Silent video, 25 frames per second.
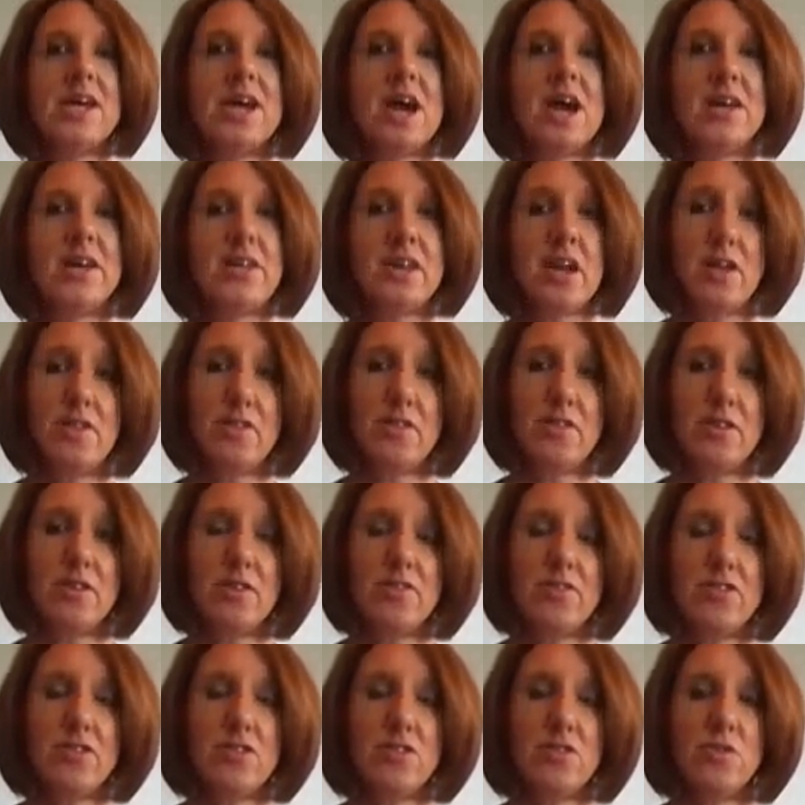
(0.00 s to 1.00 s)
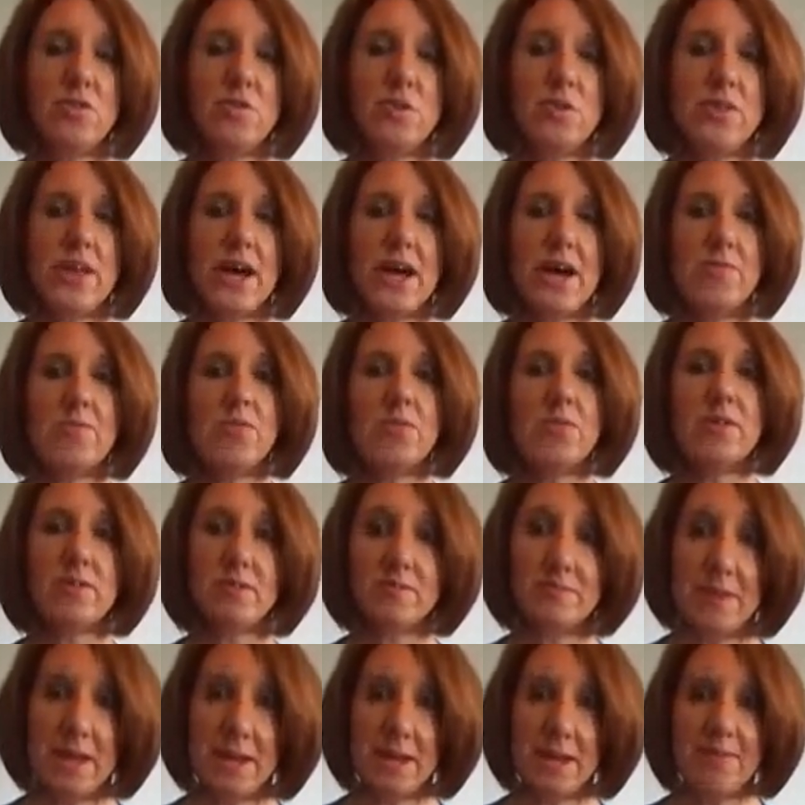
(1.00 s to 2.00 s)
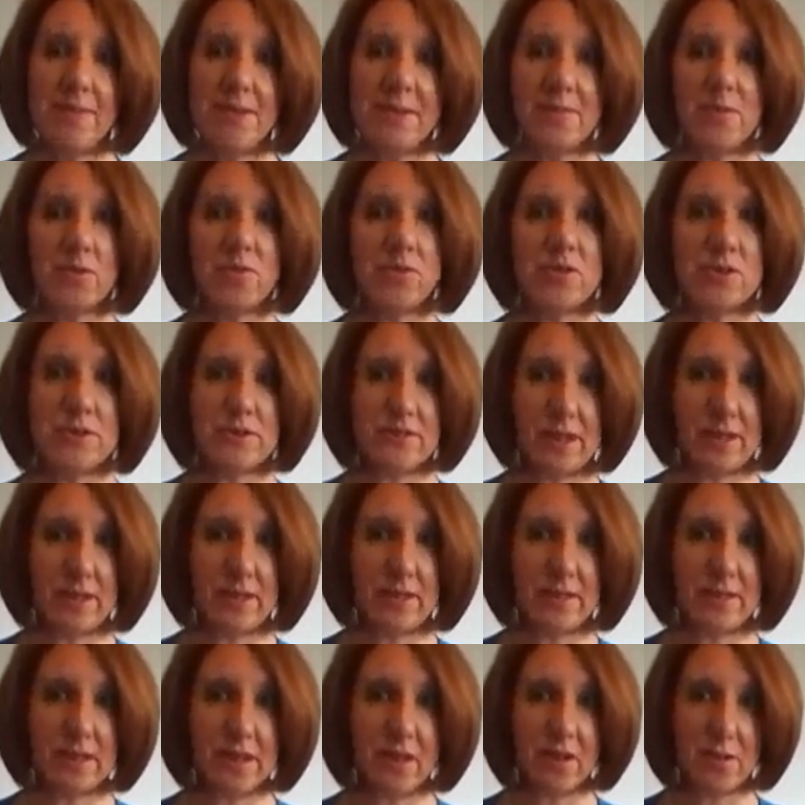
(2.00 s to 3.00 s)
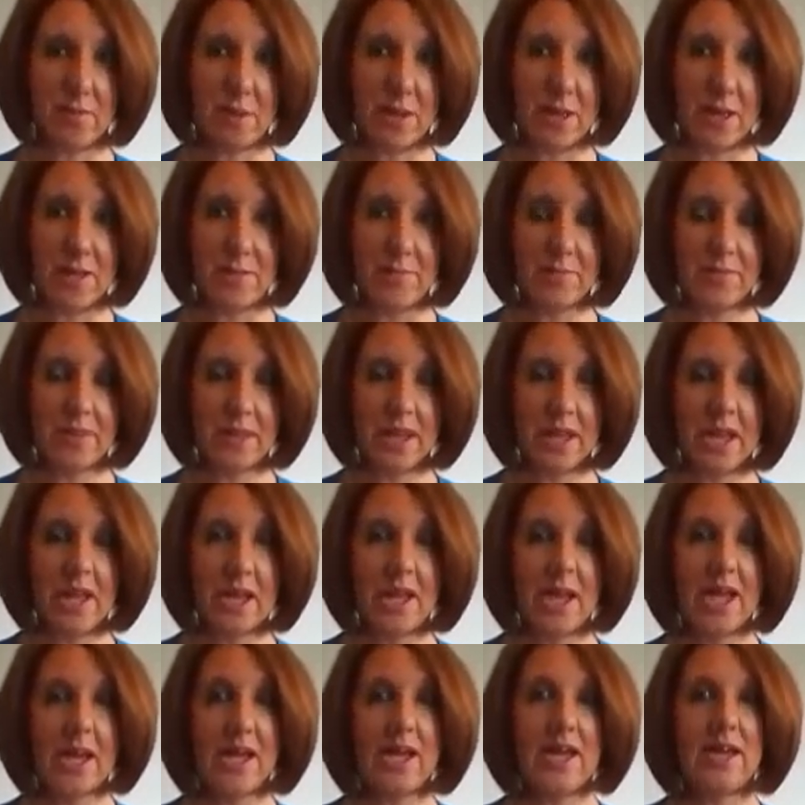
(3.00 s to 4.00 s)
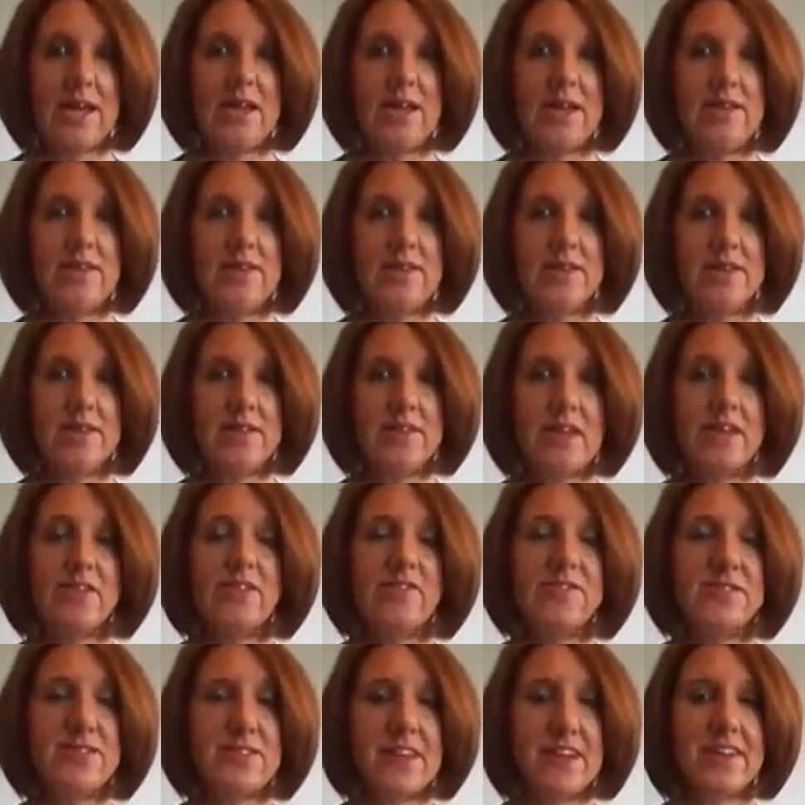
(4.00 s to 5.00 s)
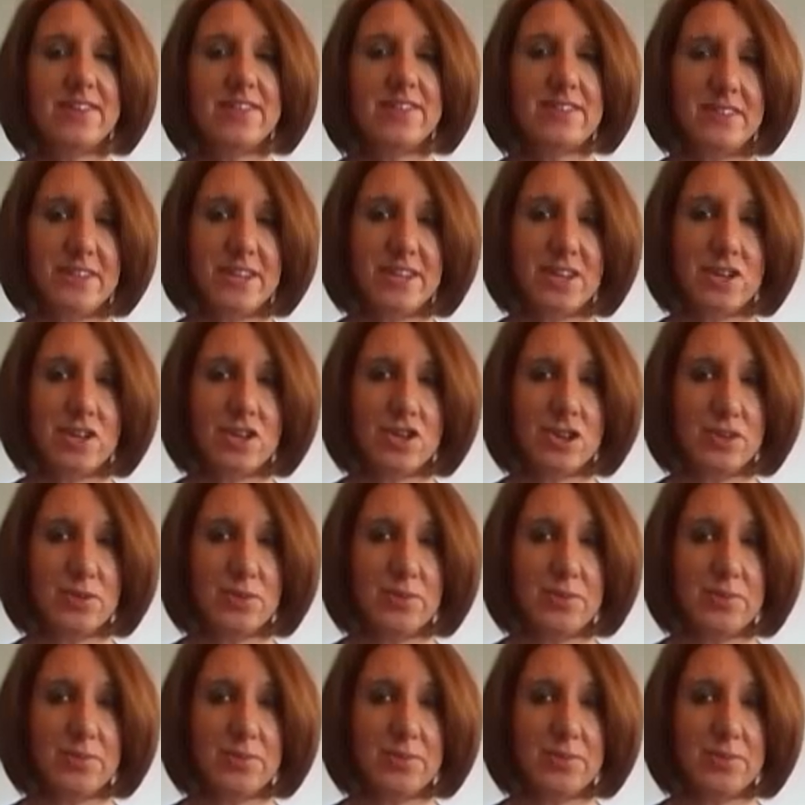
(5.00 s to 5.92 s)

Another issue that brings many people to sex therapy is that of sex addiction.